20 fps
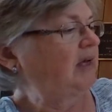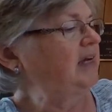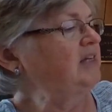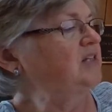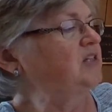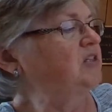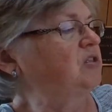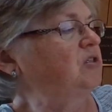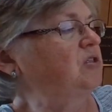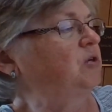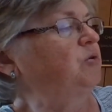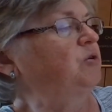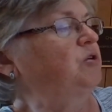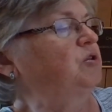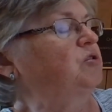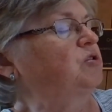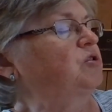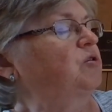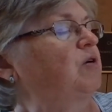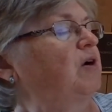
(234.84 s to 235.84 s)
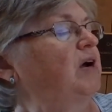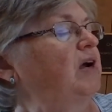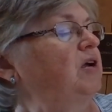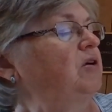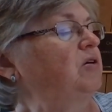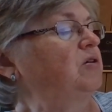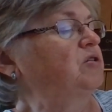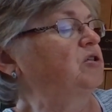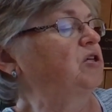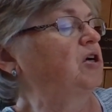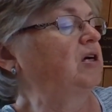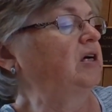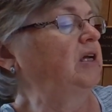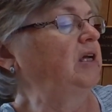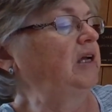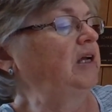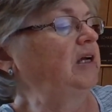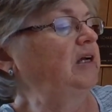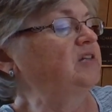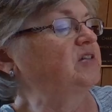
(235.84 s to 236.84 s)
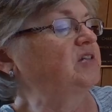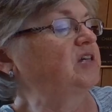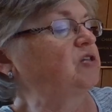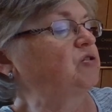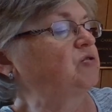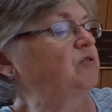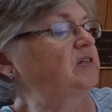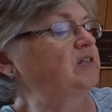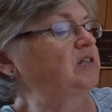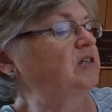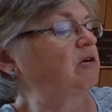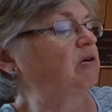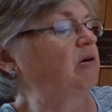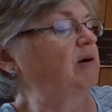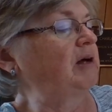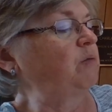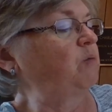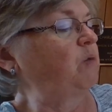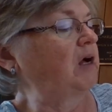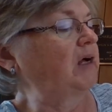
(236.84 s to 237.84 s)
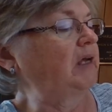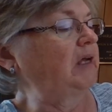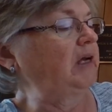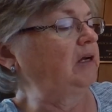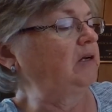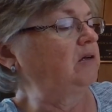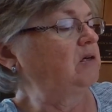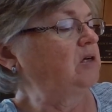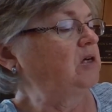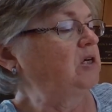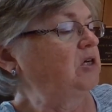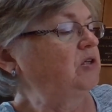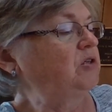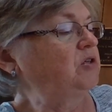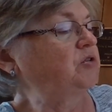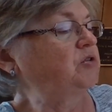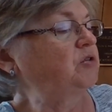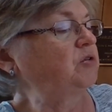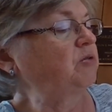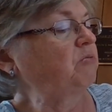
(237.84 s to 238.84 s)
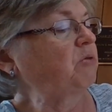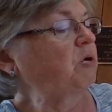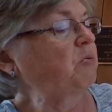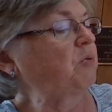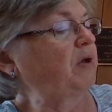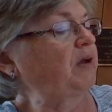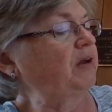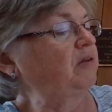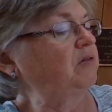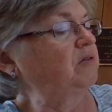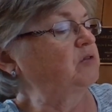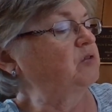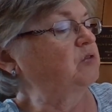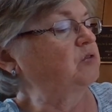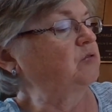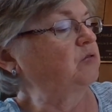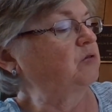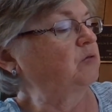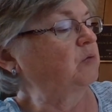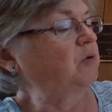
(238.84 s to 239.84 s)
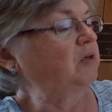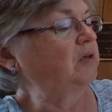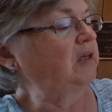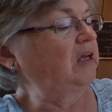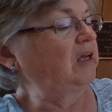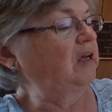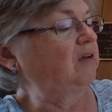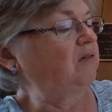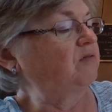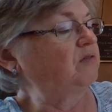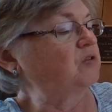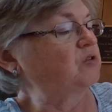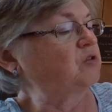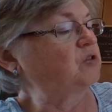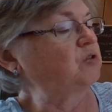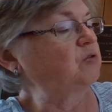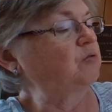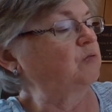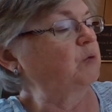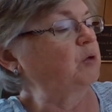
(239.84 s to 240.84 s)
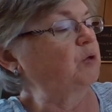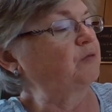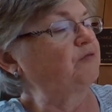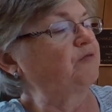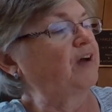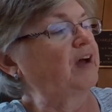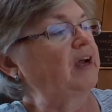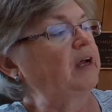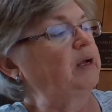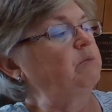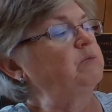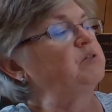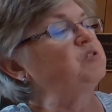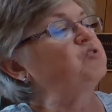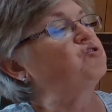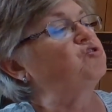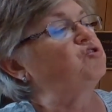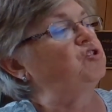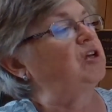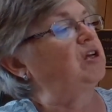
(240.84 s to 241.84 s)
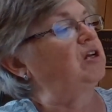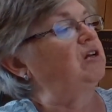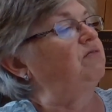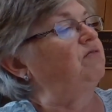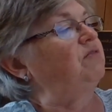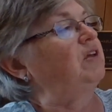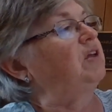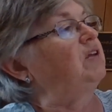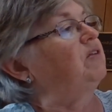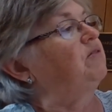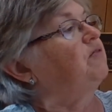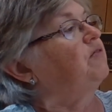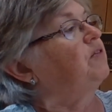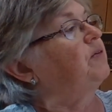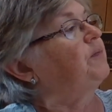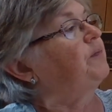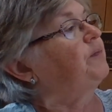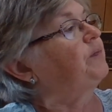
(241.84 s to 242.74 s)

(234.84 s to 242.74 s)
It's no use crying or talking. Let's get dressed and go out walking. The sooner we're ready, the sooner we'll leave. The sooner we'll find Miss Genevieve.